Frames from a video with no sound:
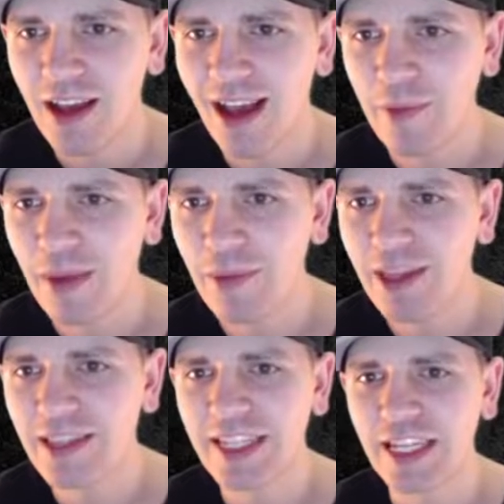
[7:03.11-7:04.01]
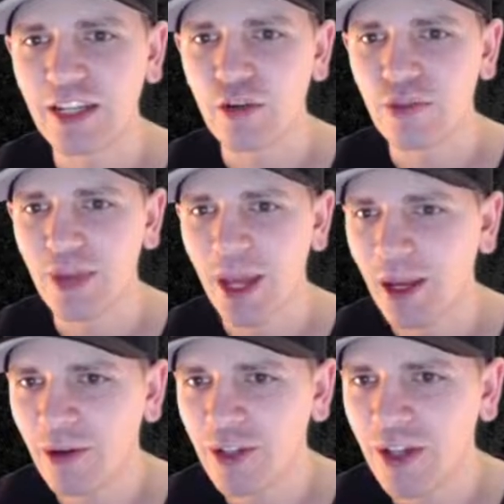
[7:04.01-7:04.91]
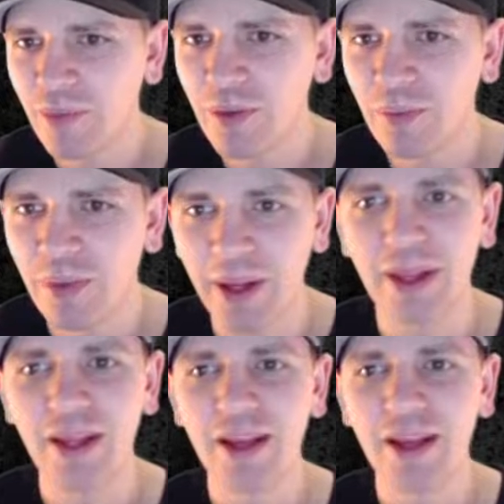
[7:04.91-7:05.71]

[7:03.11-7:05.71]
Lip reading: I mean, maybe that's like a new thing or something, but